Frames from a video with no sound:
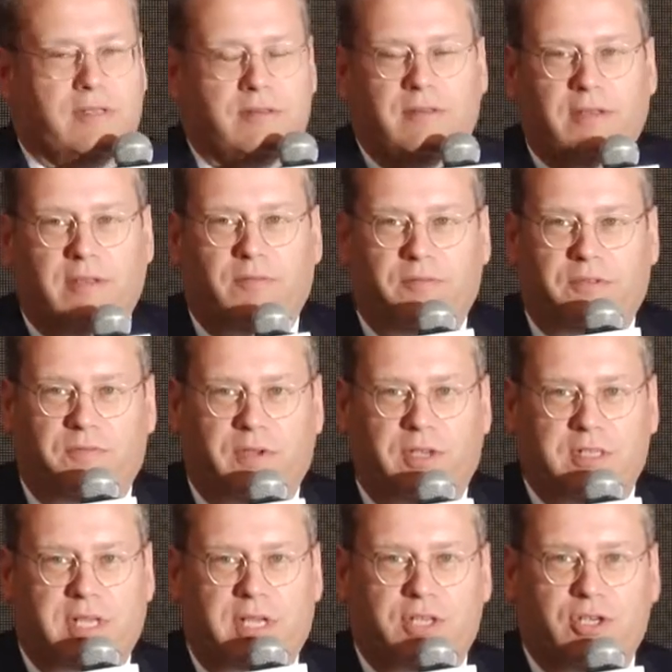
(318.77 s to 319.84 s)
It
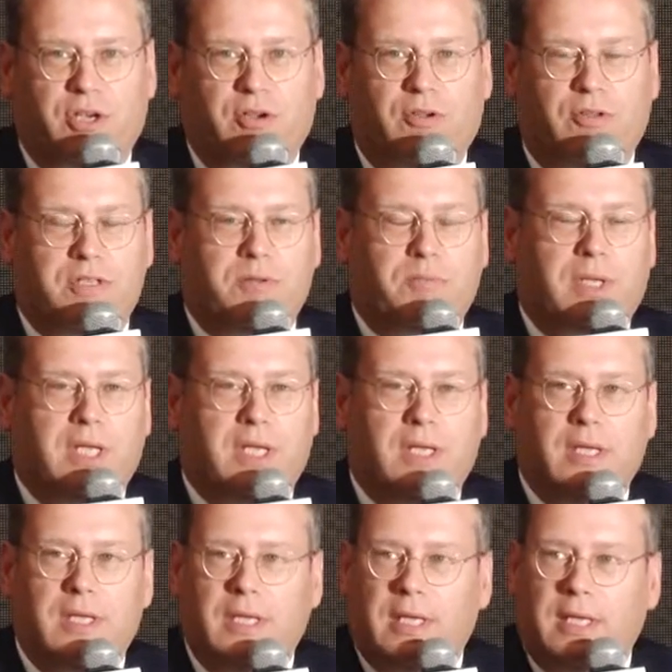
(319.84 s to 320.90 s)
feels like jungle to me.